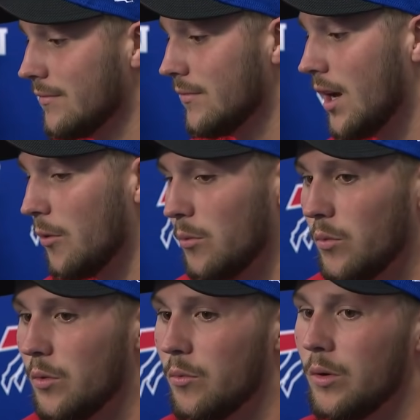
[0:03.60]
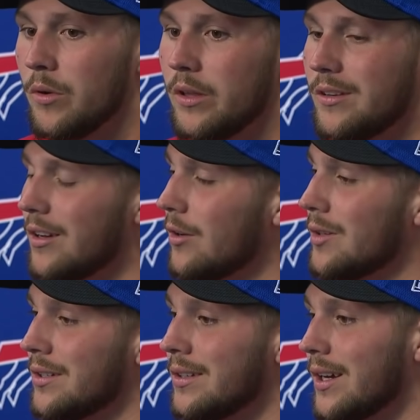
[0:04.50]
No, we really do,
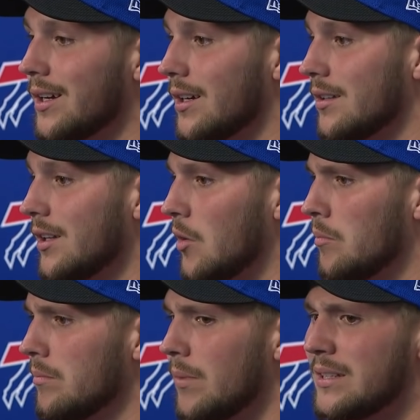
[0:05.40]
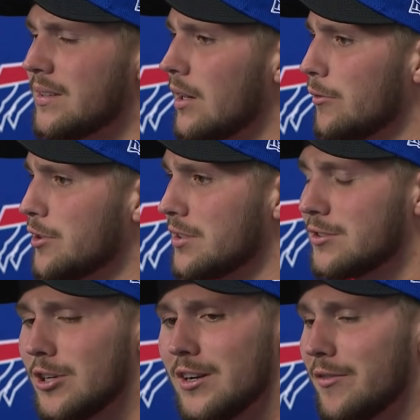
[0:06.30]
and you know, myself, just
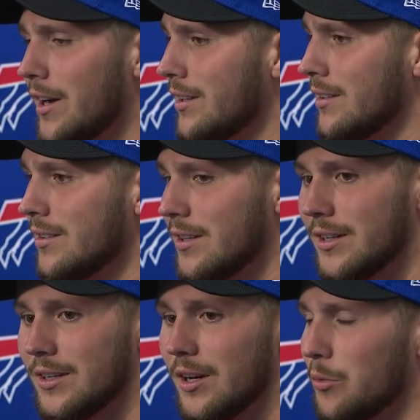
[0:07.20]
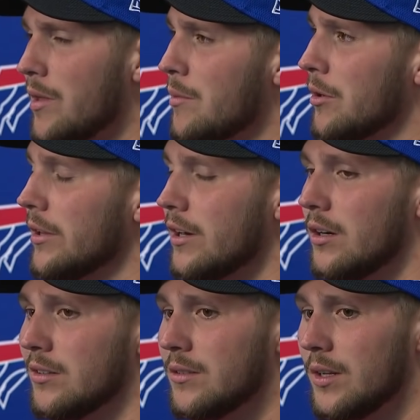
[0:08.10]
trying to find a rhythm early
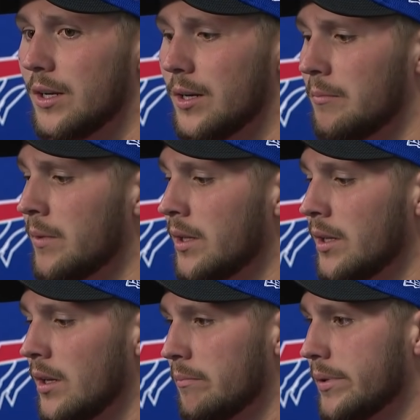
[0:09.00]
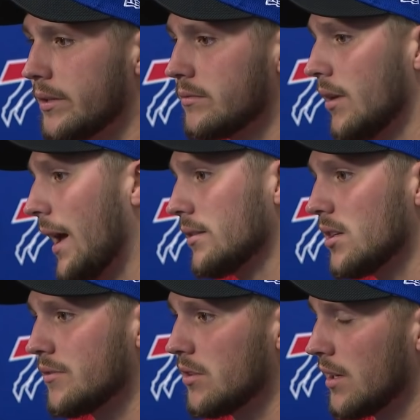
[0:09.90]
on. But hats
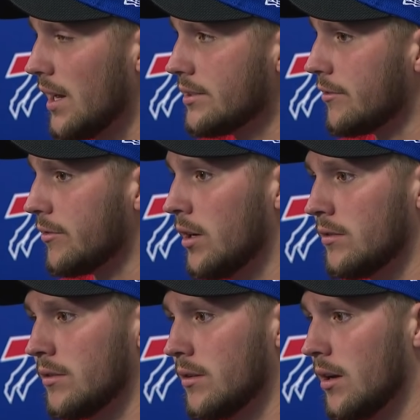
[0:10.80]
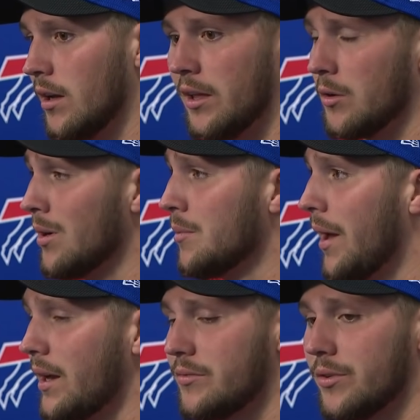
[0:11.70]
off to our guys at front and our running
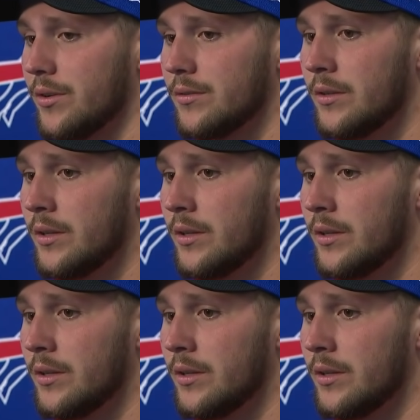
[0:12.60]
backs for